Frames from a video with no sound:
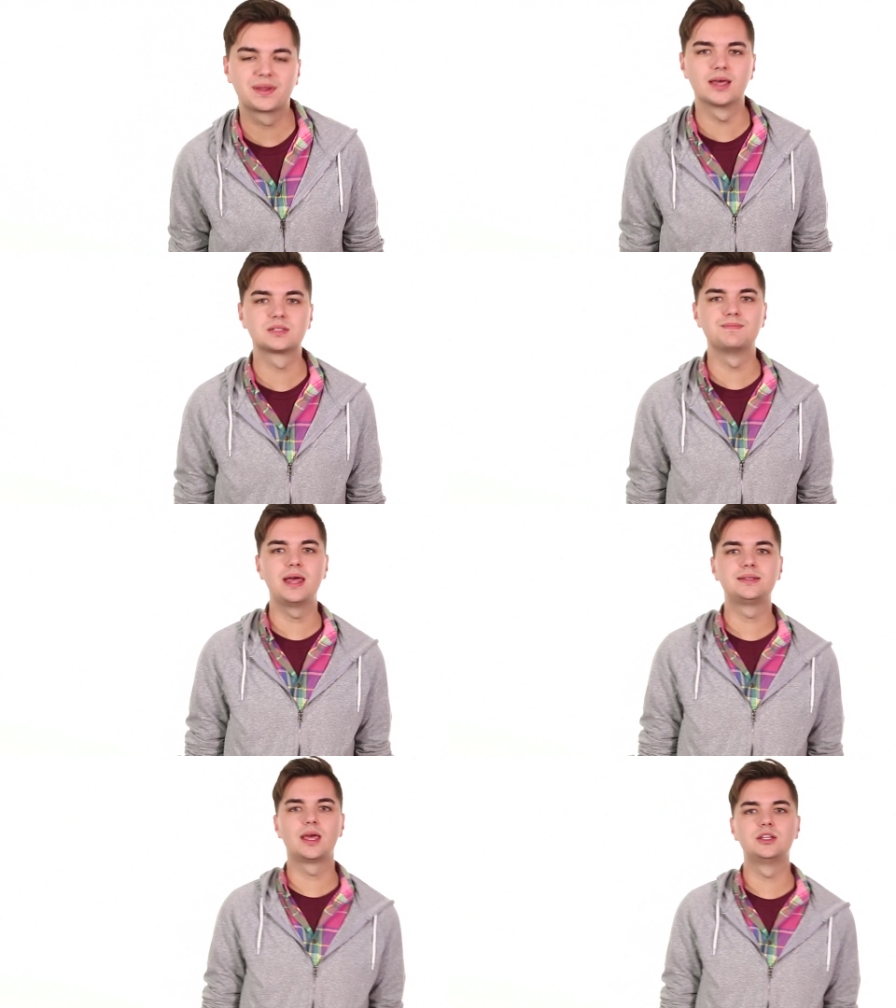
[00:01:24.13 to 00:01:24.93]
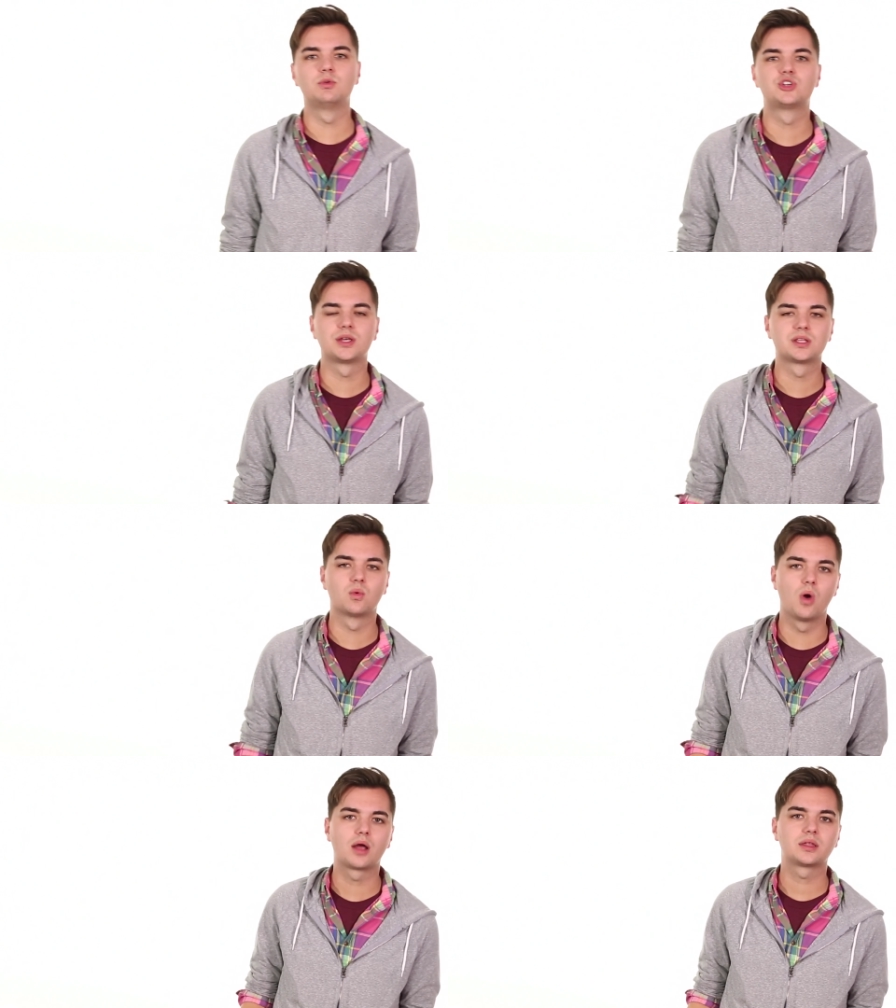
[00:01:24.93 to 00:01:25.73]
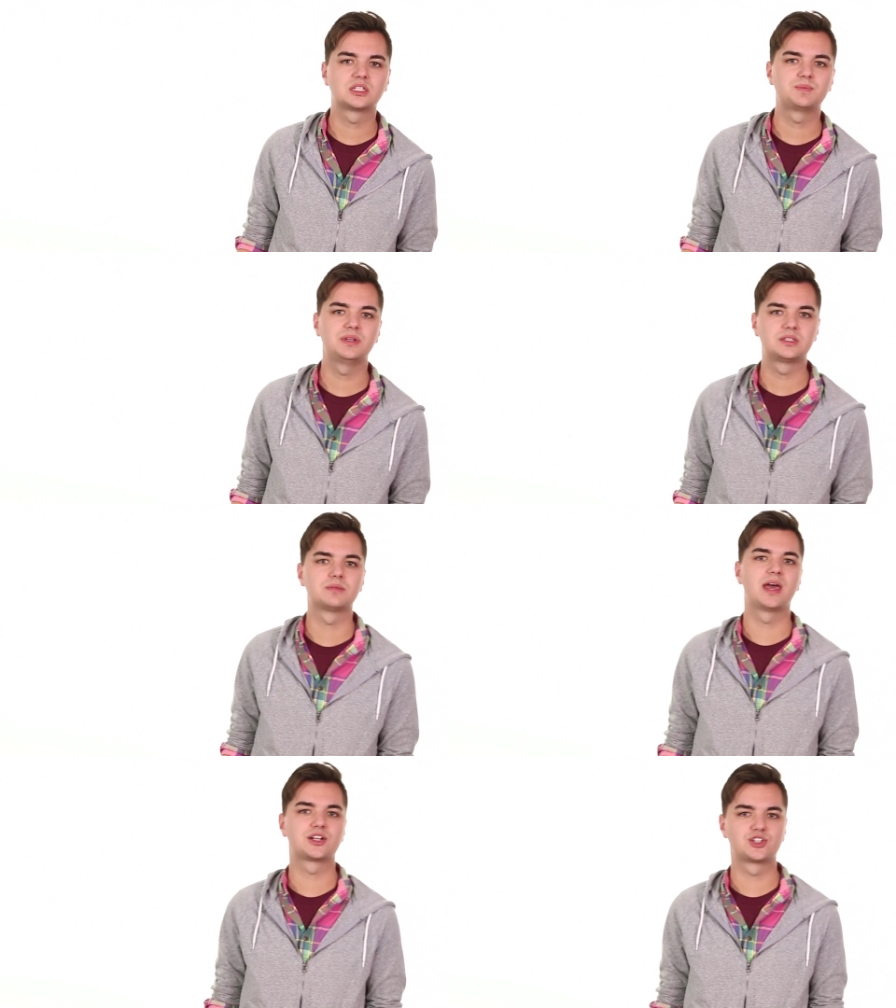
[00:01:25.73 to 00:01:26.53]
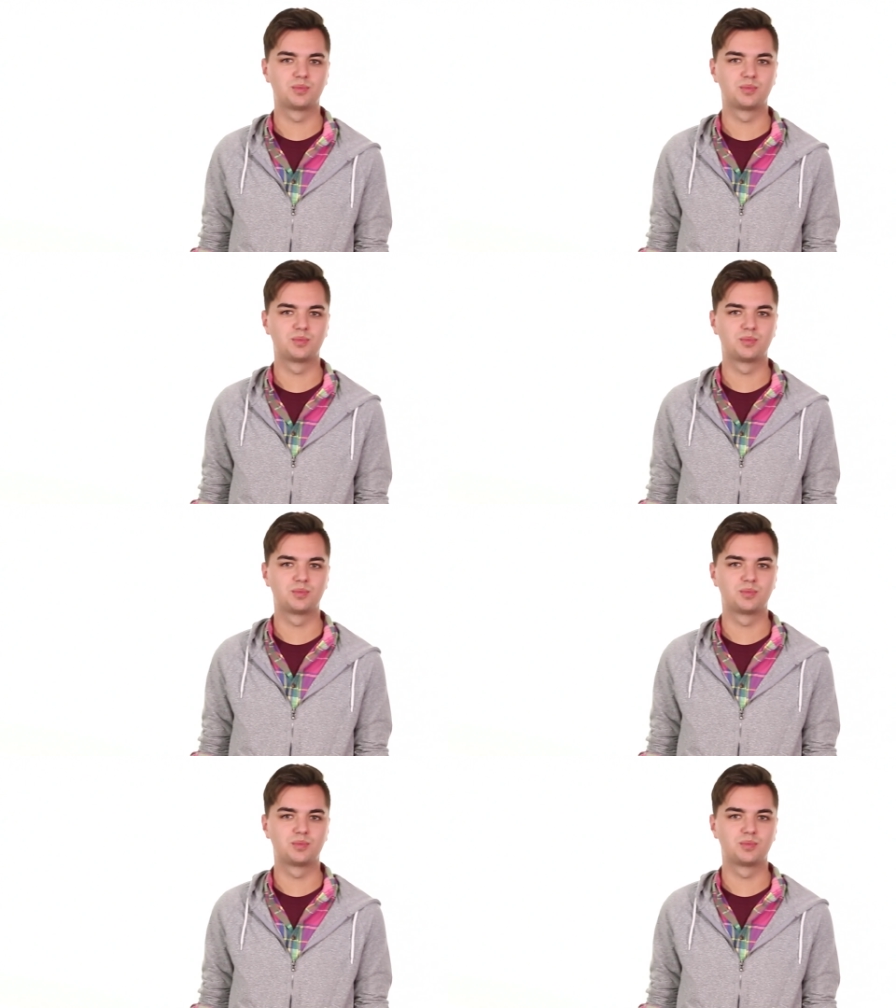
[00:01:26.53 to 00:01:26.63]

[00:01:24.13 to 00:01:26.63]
because men tend to adjust their walking speeds to match their